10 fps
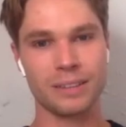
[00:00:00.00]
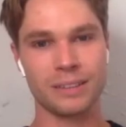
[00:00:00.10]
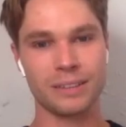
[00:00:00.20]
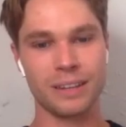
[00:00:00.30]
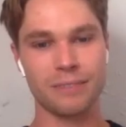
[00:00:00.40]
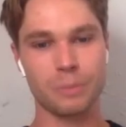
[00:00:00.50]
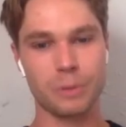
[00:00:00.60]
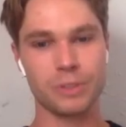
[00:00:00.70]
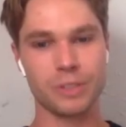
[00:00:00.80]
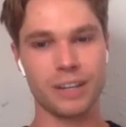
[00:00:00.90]
that for
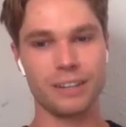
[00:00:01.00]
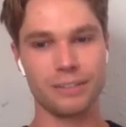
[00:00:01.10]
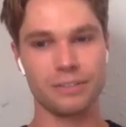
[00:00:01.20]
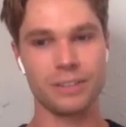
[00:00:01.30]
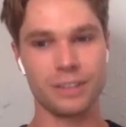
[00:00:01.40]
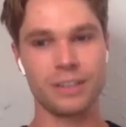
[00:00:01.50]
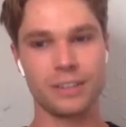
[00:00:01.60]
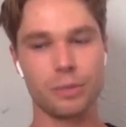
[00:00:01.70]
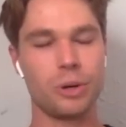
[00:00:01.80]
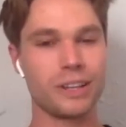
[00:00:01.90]
me was kind of
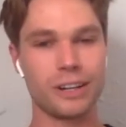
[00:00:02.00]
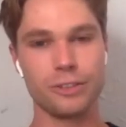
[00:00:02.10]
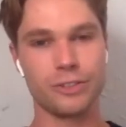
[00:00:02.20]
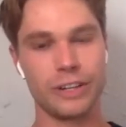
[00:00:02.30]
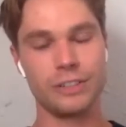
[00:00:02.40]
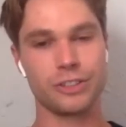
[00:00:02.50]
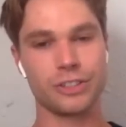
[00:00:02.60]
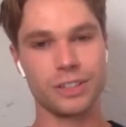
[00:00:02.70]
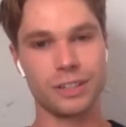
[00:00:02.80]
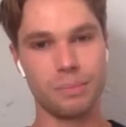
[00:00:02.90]
the one that I was very
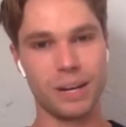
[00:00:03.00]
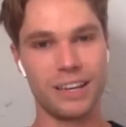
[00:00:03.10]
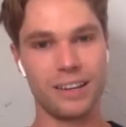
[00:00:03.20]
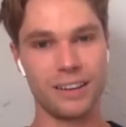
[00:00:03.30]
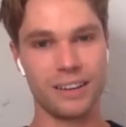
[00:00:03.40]
interested in playing.